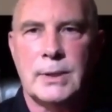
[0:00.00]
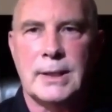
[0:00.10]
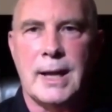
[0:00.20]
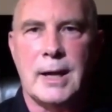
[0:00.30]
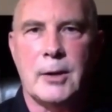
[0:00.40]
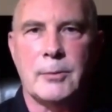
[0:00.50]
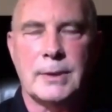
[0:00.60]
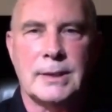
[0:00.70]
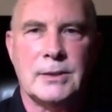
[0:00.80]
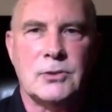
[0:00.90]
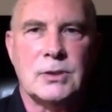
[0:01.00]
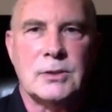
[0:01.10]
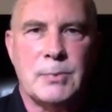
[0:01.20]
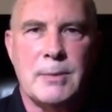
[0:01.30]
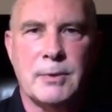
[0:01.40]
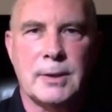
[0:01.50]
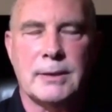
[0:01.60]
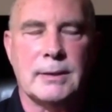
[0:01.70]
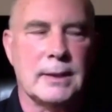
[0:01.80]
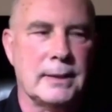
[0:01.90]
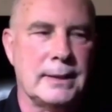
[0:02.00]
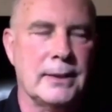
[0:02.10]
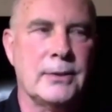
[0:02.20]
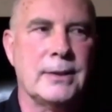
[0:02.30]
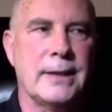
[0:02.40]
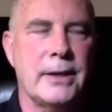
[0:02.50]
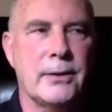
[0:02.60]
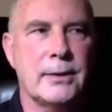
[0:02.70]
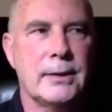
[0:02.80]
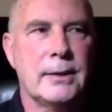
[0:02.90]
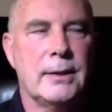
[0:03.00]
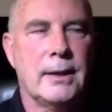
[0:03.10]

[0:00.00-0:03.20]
really harmed indigenous people and killed entire,